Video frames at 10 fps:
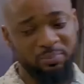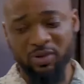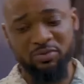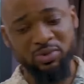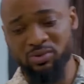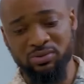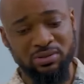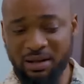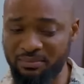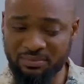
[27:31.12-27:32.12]
play with me.
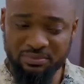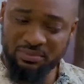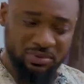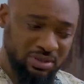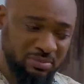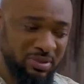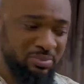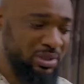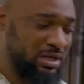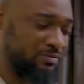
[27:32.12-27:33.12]
I'm on a big
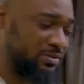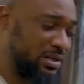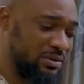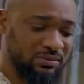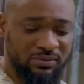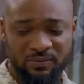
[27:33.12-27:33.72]
boy level now.